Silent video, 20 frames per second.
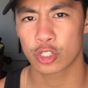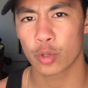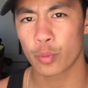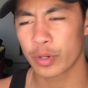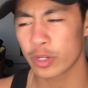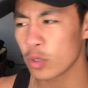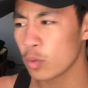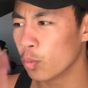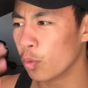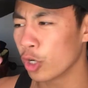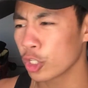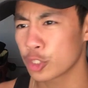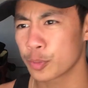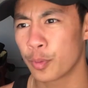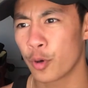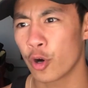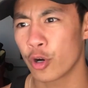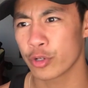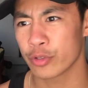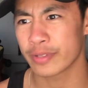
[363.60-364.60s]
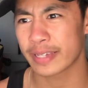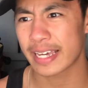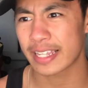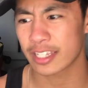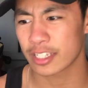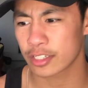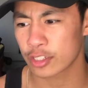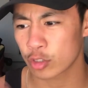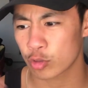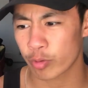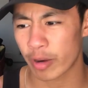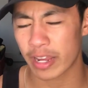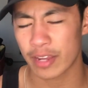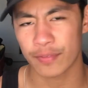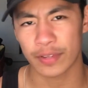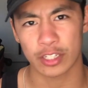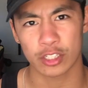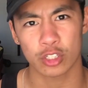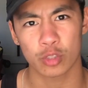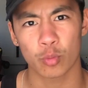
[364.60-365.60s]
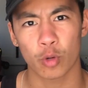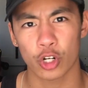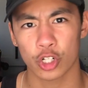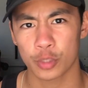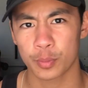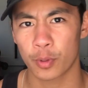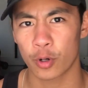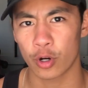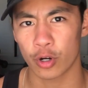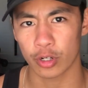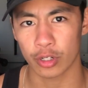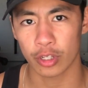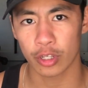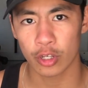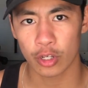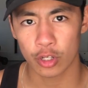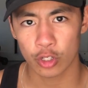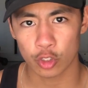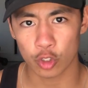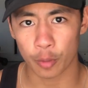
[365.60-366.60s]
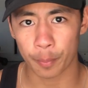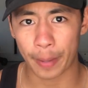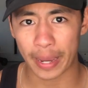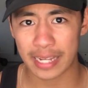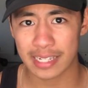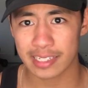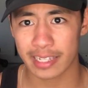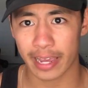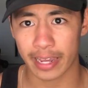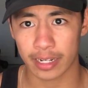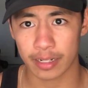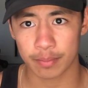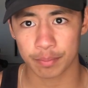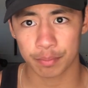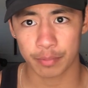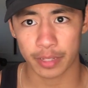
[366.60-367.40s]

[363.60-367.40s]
so when you watch porn, you get this craving to watch porn. Your baseline